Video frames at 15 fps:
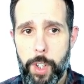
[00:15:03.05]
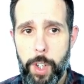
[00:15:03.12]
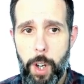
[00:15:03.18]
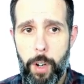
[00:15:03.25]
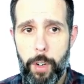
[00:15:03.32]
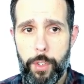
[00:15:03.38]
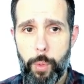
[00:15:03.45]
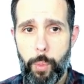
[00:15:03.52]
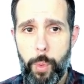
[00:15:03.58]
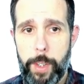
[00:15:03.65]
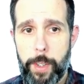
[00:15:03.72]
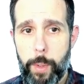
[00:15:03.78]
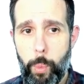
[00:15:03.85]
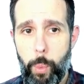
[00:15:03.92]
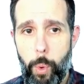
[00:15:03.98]
search,
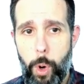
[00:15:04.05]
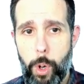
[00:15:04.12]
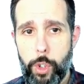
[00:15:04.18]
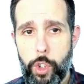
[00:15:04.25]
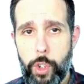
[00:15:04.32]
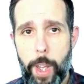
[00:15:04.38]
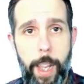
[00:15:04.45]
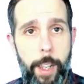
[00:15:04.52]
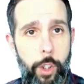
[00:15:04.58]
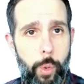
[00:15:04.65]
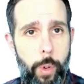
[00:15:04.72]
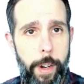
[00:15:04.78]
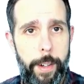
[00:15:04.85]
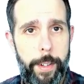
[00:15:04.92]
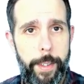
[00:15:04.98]
which was
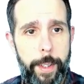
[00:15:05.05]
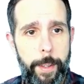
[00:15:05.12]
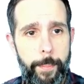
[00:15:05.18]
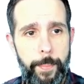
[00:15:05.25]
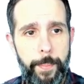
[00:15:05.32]
n-squared.